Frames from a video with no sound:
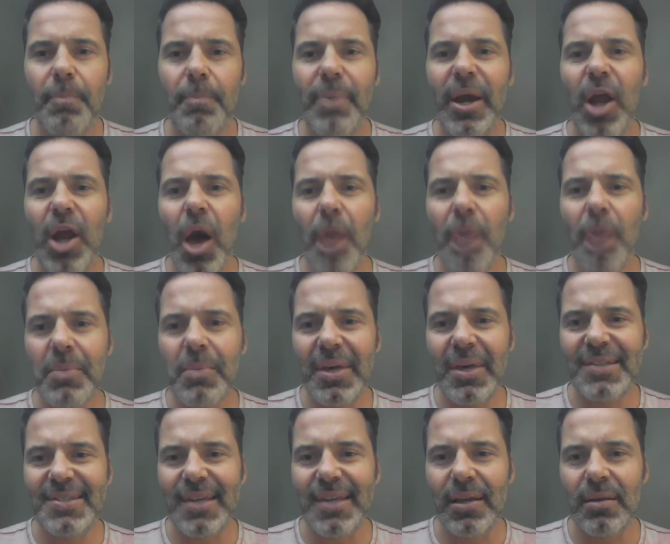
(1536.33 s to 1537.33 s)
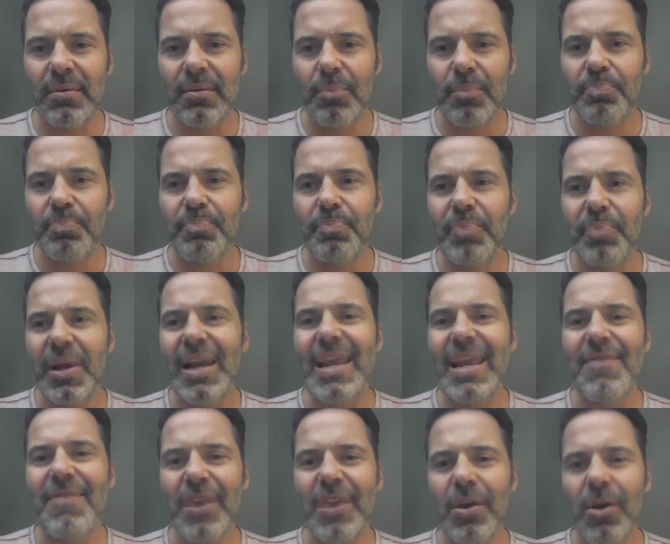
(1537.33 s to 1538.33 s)
But optimism,
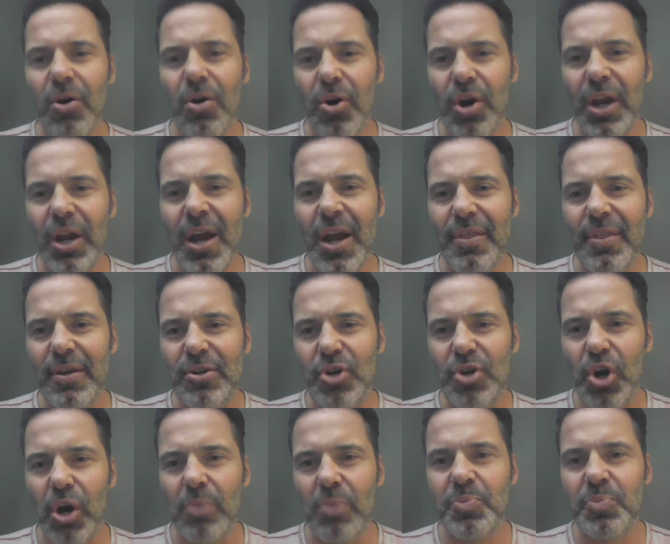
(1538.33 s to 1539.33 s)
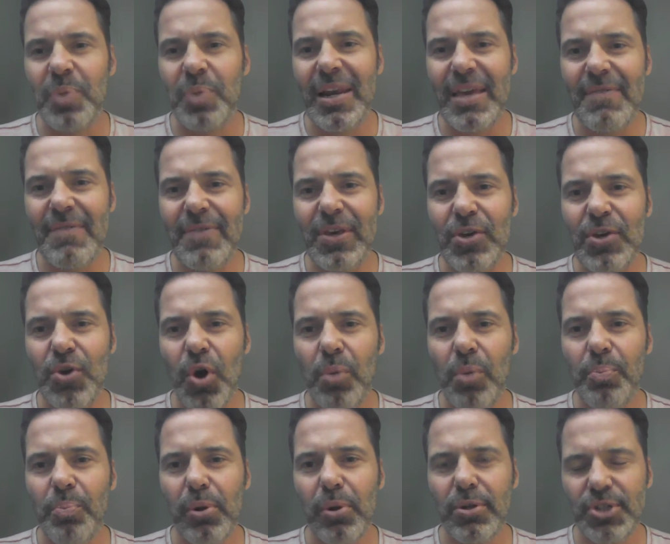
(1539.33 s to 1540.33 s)
believing, or in other terms, believing your
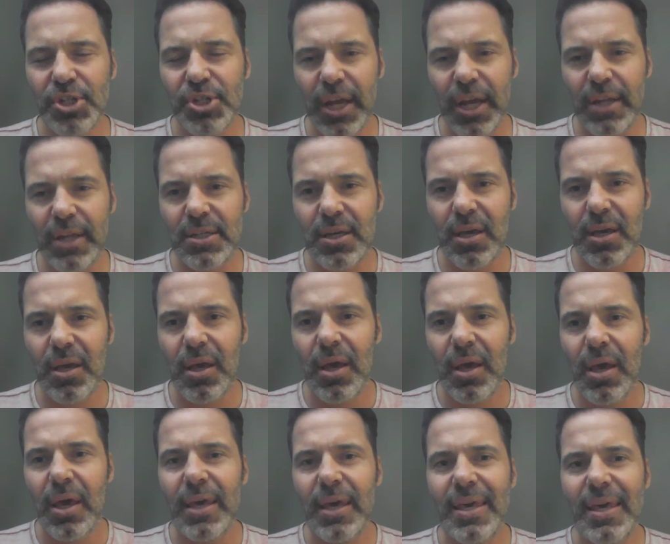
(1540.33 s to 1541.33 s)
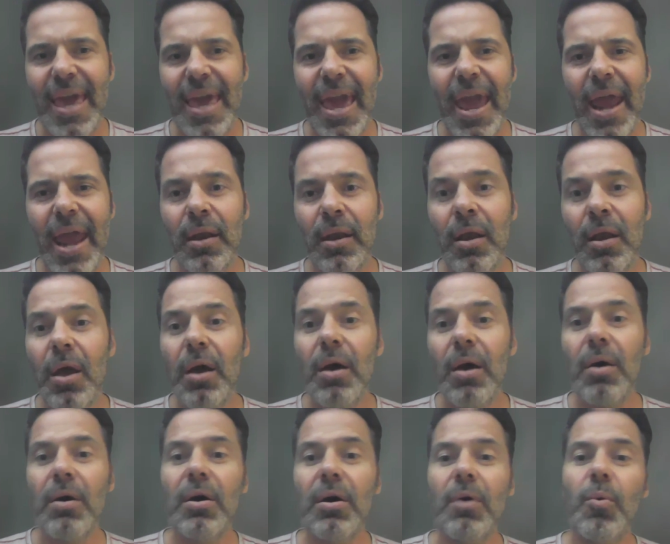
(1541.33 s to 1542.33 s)
own bullshit, can
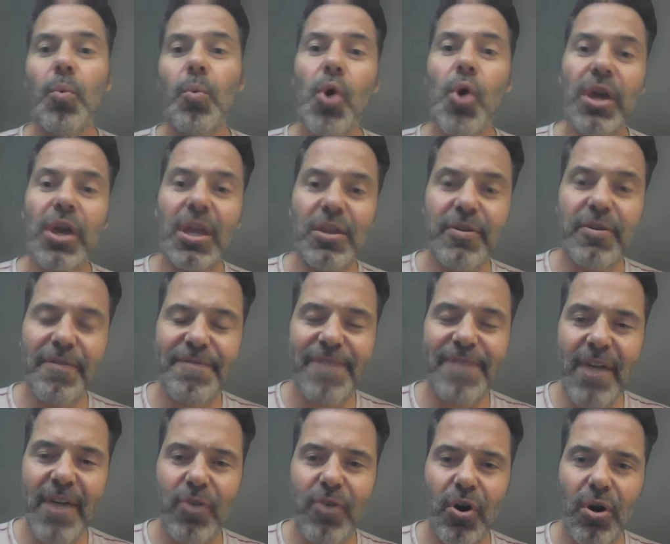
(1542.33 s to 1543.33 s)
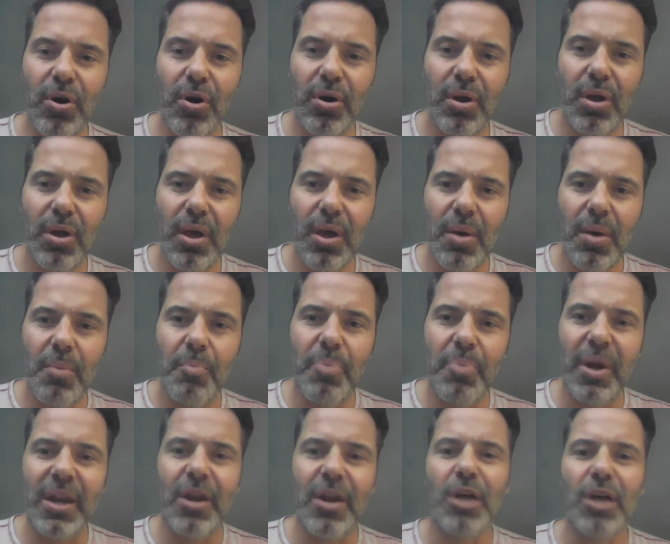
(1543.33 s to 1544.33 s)
work in your favor,
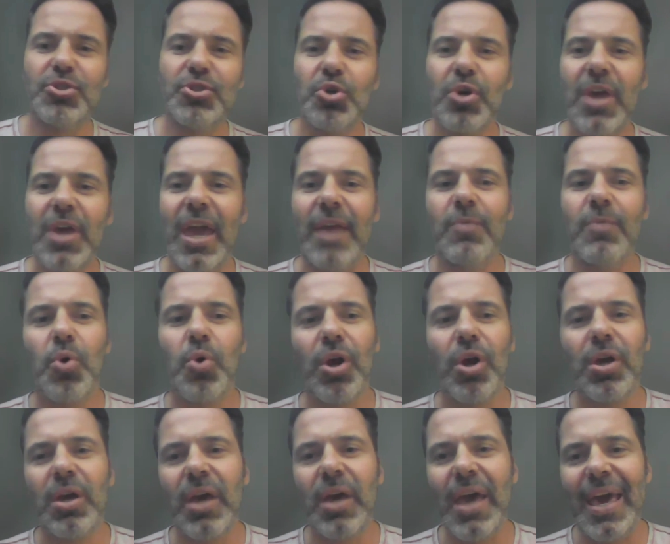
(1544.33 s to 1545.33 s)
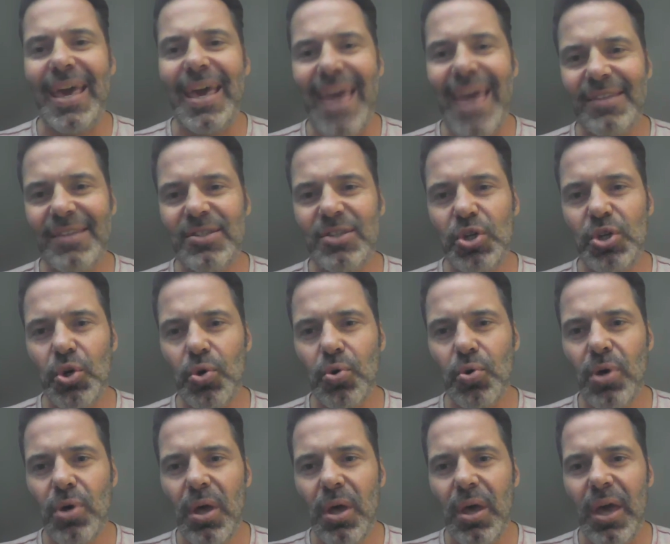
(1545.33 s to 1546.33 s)
but it also can work against
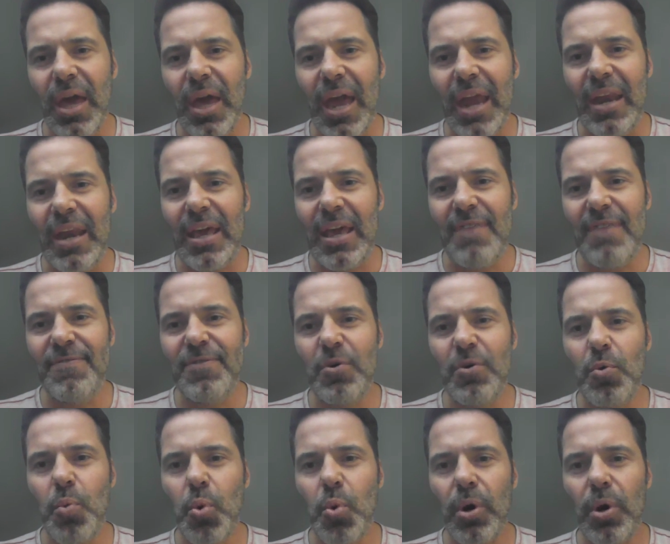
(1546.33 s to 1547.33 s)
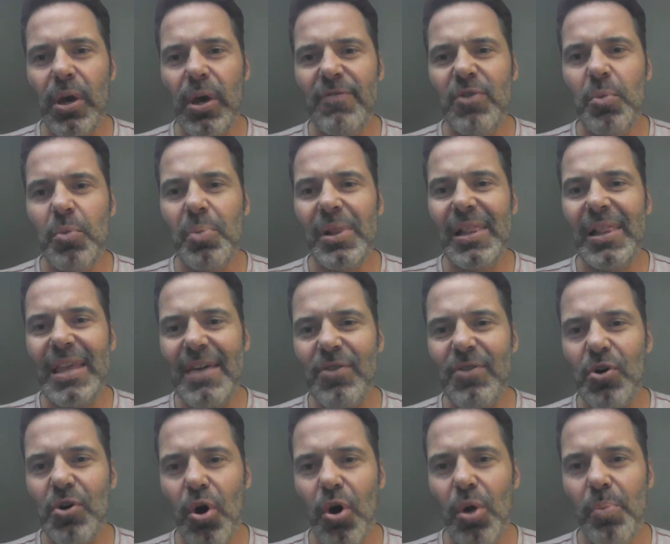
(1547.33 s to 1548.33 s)
you. And if you believe
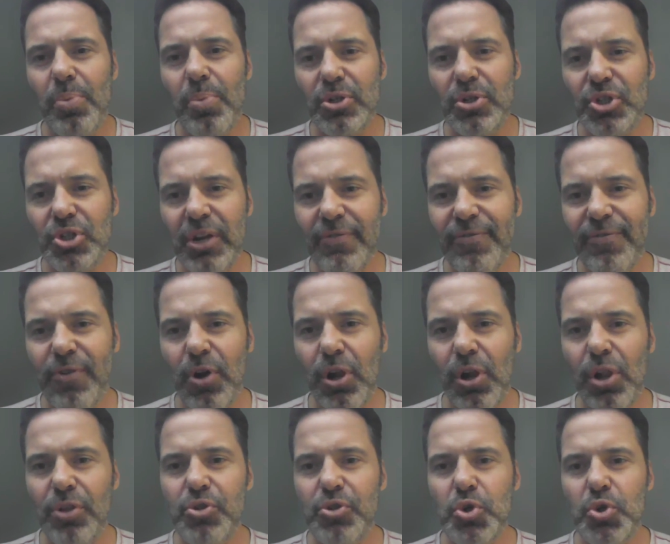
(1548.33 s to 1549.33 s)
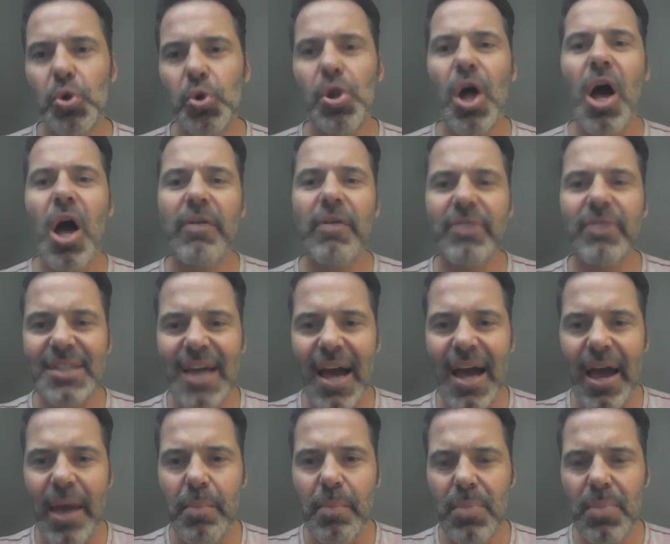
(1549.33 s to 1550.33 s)
your own bullshit for too long of a
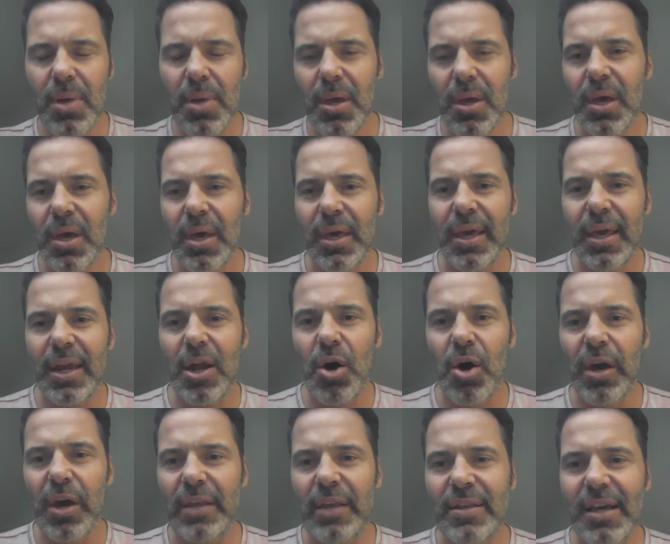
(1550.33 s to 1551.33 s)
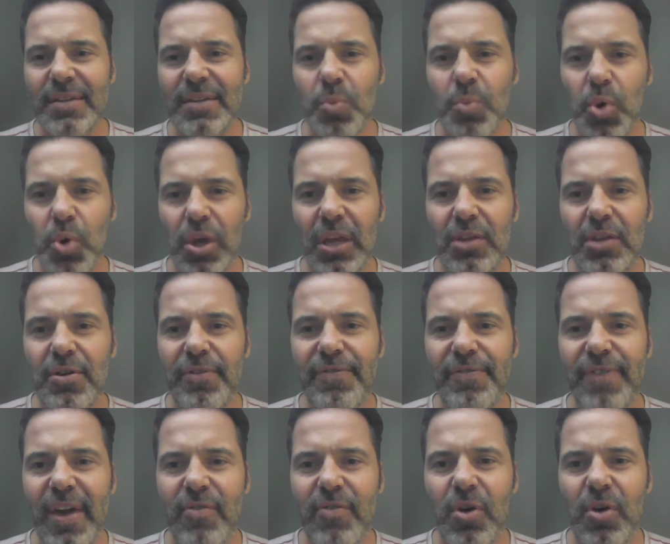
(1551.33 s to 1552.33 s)
time, it doesn't work in your
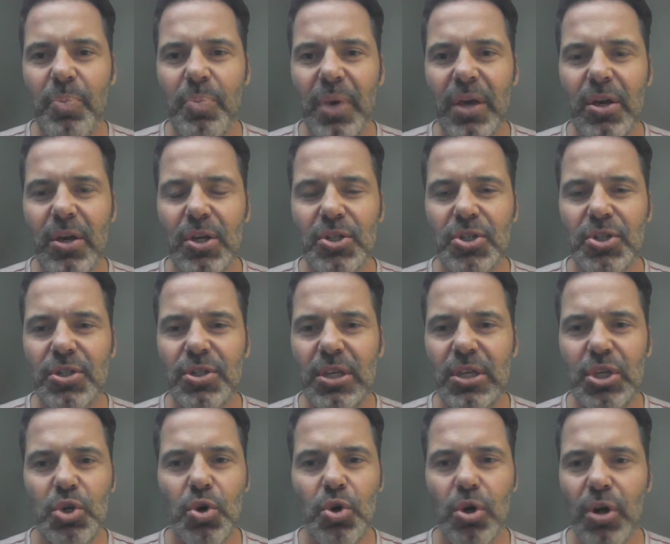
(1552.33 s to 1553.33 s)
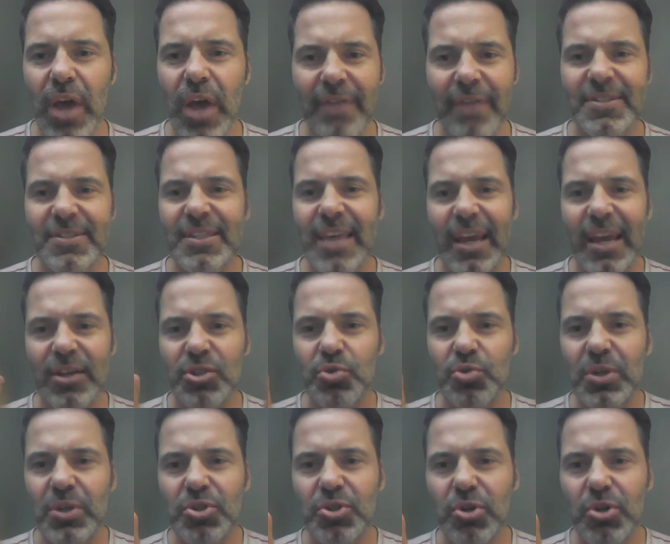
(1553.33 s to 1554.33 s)
favor because you have scarce
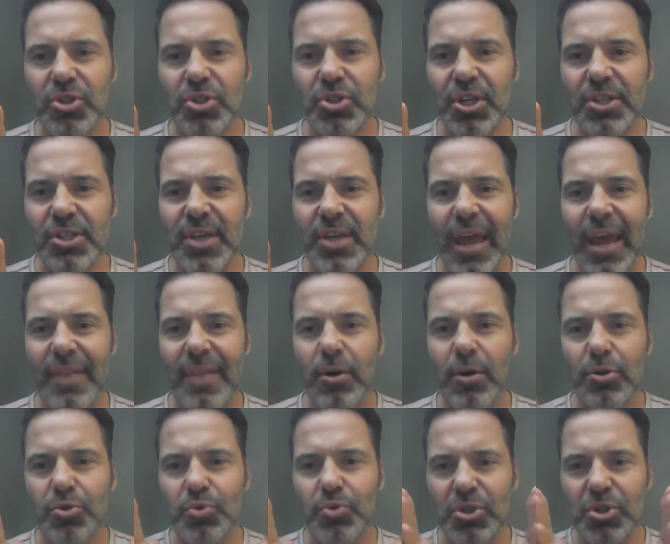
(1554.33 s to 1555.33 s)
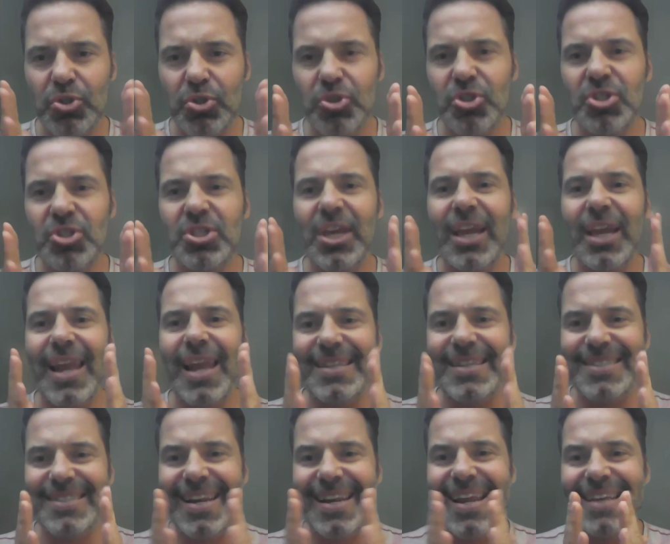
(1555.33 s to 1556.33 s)
resources, and those resources get
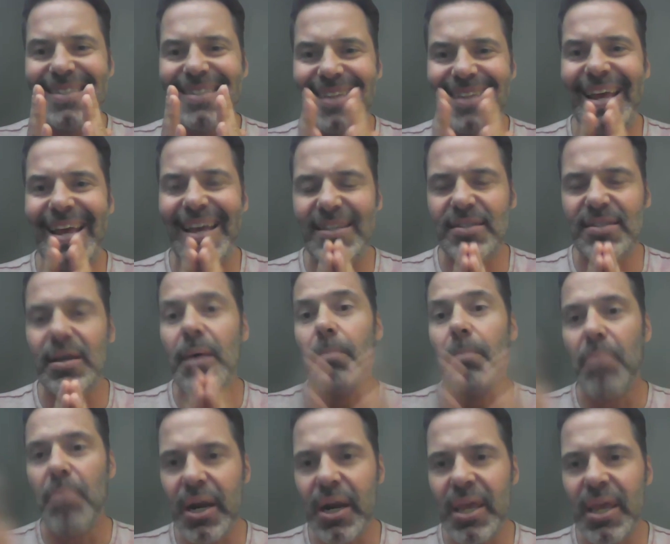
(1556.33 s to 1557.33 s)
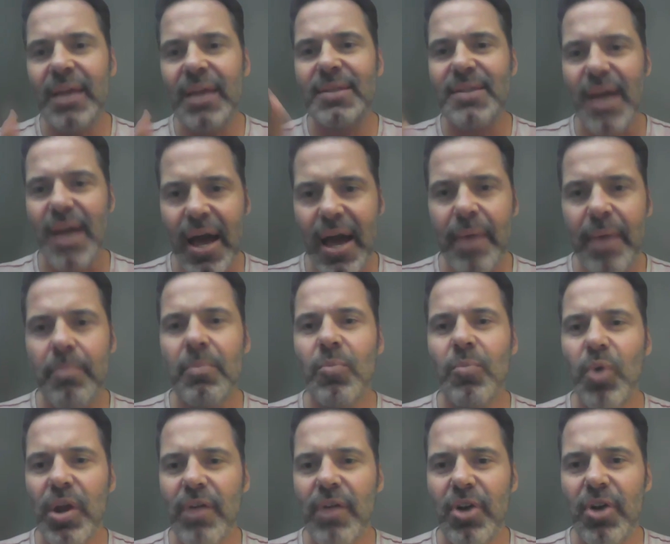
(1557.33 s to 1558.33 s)
less and less and less, money, time,
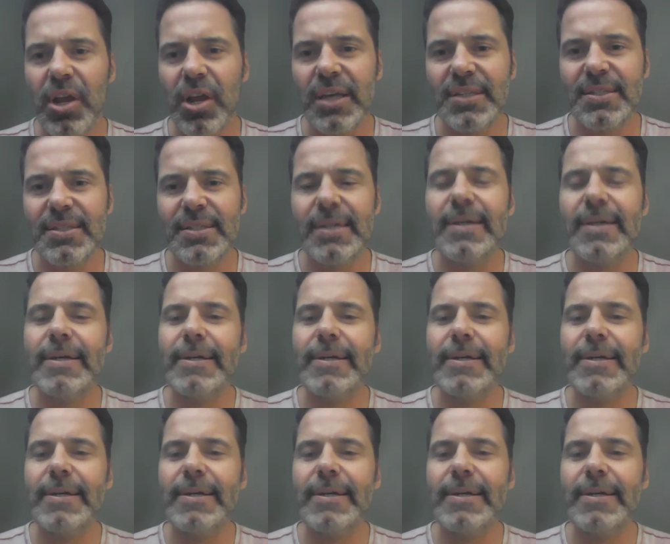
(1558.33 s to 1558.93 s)
whatever it is.